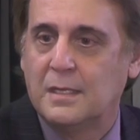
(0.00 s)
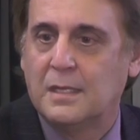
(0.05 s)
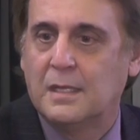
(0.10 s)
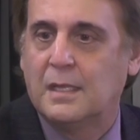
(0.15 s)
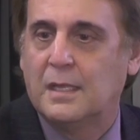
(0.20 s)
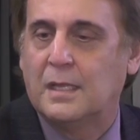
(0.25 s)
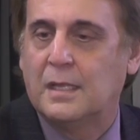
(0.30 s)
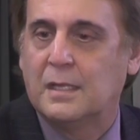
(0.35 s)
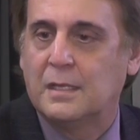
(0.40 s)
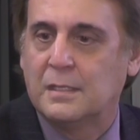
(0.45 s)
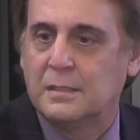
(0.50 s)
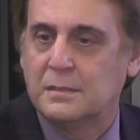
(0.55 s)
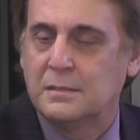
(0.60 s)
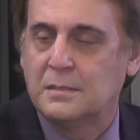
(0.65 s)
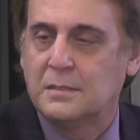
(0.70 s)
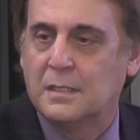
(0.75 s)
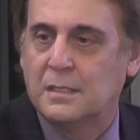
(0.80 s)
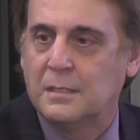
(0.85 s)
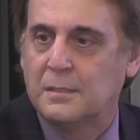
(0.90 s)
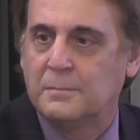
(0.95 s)
And,
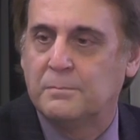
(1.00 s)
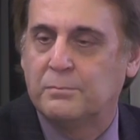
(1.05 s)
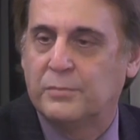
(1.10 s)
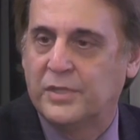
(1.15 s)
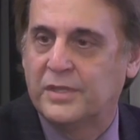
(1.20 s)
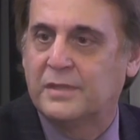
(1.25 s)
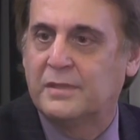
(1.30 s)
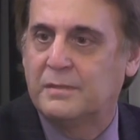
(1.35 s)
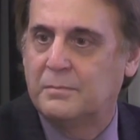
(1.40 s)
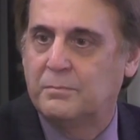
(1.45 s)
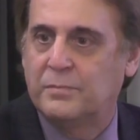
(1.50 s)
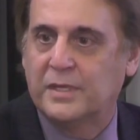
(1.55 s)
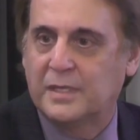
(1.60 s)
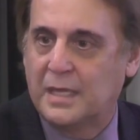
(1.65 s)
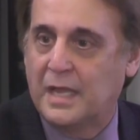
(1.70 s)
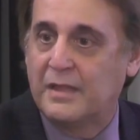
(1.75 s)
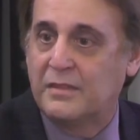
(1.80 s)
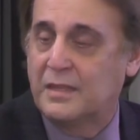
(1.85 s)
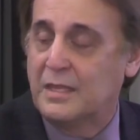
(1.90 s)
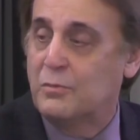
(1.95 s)
but
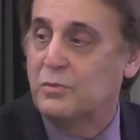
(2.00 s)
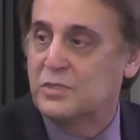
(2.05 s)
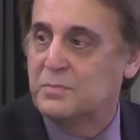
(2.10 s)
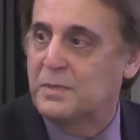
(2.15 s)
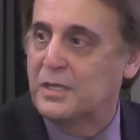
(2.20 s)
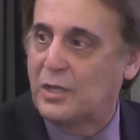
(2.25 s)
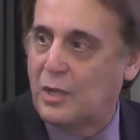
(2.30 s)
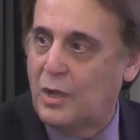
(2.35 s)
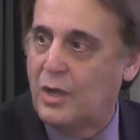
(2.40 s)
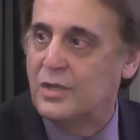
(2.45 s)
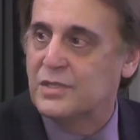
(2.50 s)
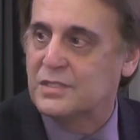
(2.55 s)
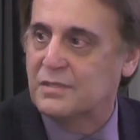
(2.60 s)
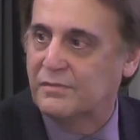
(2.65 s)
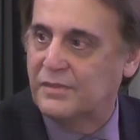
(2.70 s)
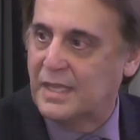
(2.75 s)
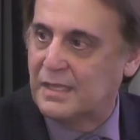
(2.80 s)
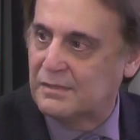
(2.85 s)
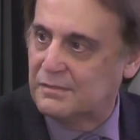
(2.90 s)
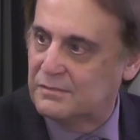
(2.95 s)
I think it was because of
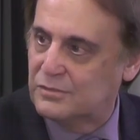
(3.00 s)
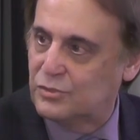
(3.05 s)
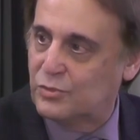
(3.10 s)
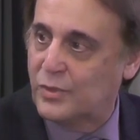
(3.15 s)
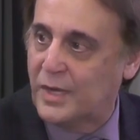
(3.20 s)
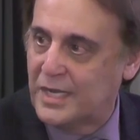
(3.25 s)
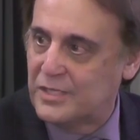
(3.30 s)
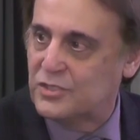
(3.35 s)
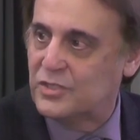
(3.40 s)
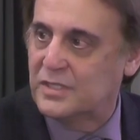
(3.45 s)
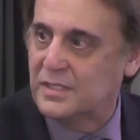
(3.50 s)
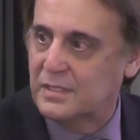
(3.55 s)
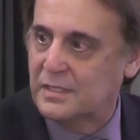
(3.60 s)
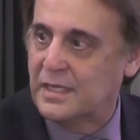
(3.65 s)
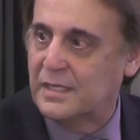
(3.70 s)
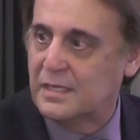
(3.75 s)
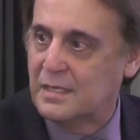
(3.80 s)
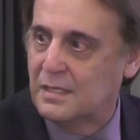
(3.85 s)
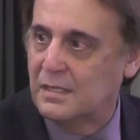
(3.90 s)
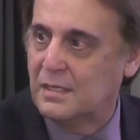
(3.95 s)
that tragedy
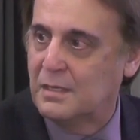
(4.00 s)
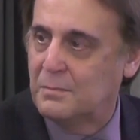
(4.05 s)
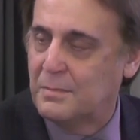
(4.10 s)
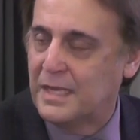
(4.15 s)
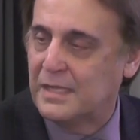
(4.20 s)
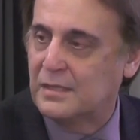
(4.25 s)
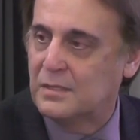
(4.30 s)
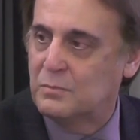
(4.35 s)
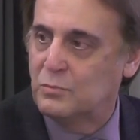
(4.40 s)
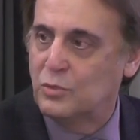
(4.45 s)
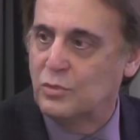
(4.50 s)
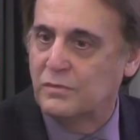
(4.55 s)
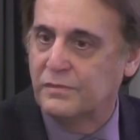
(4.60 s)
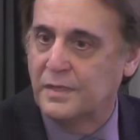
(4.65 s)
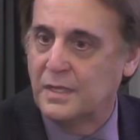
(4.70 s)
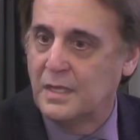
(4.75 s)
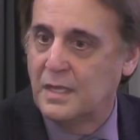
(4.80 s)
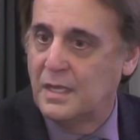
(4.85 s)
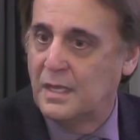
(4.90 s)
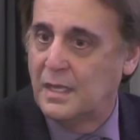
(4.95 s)
that he made the move.
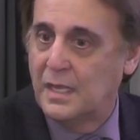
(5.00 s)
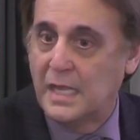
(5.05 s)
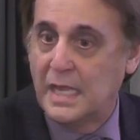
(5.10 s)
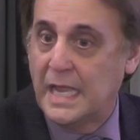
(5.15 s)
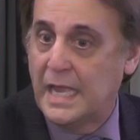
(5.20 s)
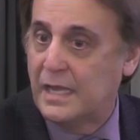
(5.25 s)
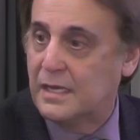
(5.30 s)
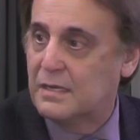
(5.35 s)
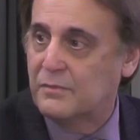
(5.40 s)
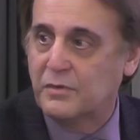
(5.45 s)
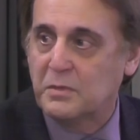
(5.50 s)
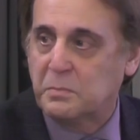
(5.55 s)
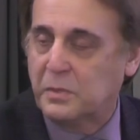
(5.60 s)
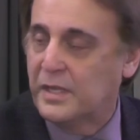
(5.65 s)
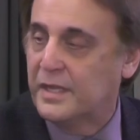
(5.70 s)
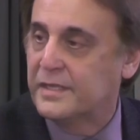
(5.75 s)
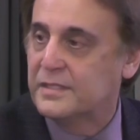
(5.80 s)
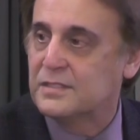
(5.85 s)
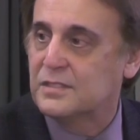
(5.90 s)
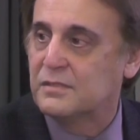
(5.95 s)
He had every
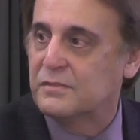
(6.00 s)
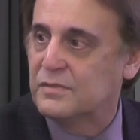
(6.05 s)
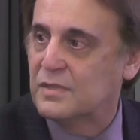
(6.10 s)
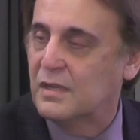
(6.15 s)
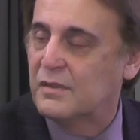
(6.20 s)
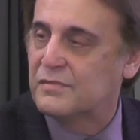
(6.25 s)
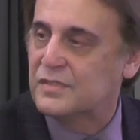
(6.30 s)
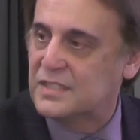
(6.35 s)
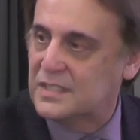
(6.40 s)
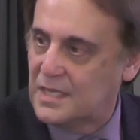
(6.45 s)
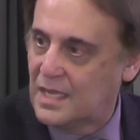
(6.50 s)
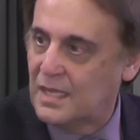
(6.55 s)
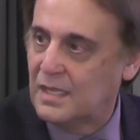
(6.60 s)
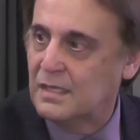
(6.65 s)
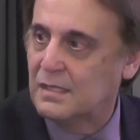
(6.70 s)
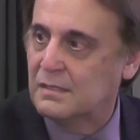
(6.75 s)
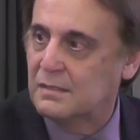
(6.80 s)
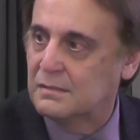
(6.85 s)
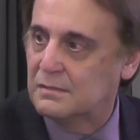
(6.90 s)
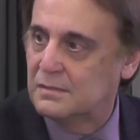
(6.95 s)
plans of
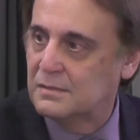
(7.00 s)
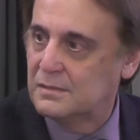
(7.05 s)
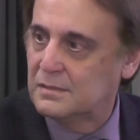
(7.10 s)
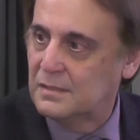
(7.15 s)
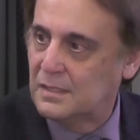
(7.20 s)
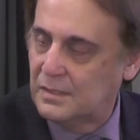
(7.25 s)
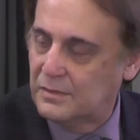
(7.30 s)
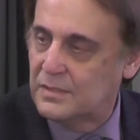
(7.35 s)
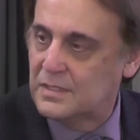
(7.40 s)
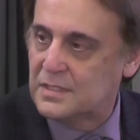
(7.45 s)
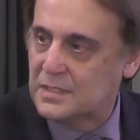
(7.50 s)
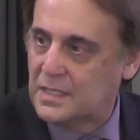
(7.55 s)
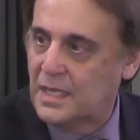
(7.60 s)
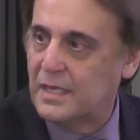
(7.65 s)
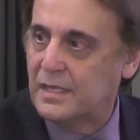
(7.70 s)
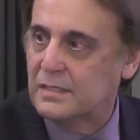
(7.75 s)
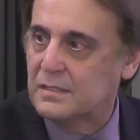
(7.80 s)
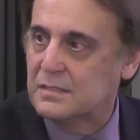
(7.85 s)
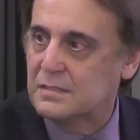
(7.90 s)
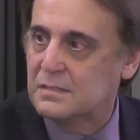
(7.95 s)
staying in the
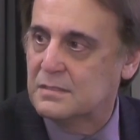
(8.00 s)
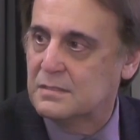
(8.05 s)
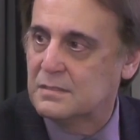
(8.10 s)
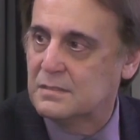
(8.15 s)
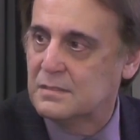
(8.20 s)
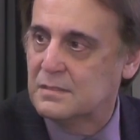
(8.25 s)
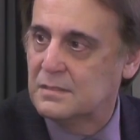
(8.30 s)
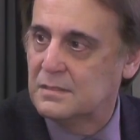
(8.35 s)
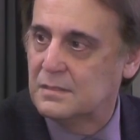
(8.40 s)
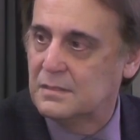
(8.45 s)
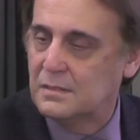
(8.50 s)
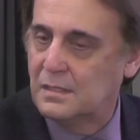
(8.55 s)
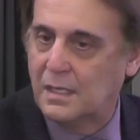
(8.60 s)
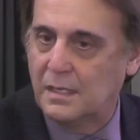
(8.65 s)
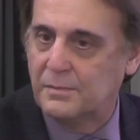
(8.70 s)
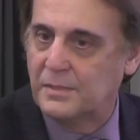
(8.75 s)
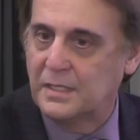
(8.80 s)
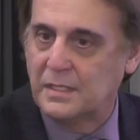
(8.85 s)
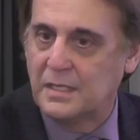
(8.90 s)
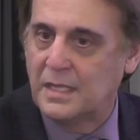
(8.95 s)
States. I
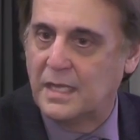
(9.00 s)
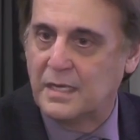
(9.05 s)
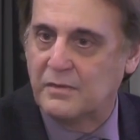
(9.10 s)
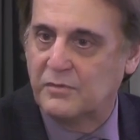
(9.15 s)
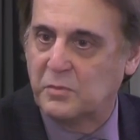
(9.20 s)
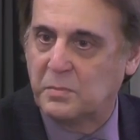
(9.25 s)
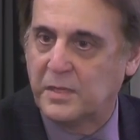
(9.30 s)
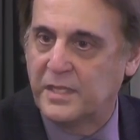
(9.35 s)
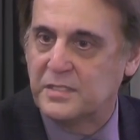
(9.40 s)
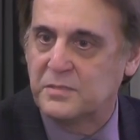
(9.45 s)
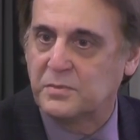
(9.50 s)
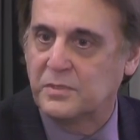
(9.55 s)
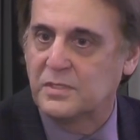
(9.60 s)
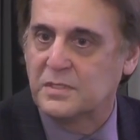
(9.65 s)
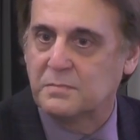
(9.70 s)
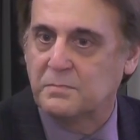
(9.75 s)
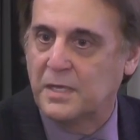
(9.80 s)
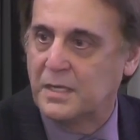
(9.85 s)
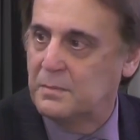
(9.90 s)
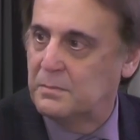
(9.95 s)
mean, he had every plans
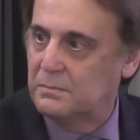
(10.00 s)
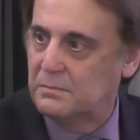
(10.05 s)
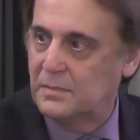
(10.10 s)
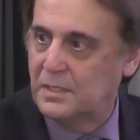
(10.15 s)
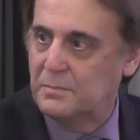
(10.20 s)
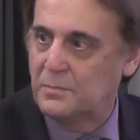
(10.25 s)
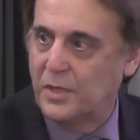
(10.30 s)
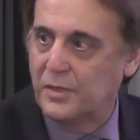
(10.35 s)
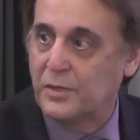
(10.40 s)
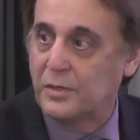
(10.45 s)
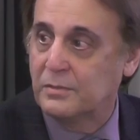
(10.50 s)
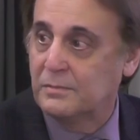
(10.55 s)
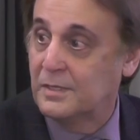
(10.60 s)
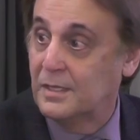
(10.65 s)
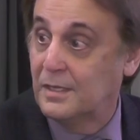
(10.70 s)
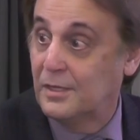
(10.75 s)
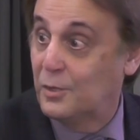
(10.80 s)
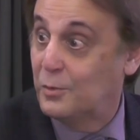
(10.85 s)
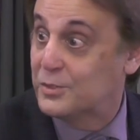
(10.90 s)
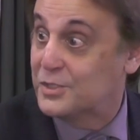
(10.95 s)
because my mother
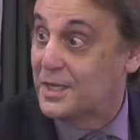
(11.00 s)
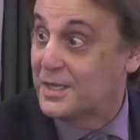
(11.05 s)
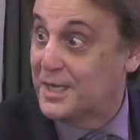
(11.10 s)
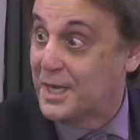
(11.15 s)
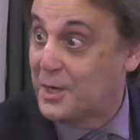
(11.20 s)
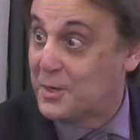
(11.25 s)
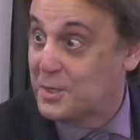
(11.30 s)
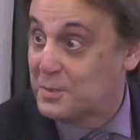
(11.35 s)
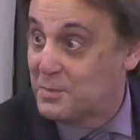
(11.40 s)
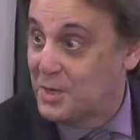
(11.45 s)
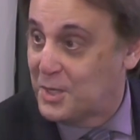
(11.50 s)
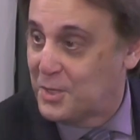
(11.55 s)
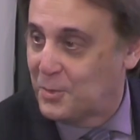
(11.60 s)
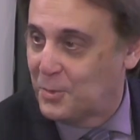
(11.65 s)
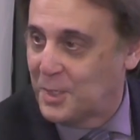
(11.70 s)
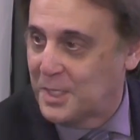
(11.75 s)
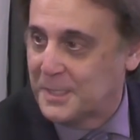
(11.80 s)
was Hungarian, by the way.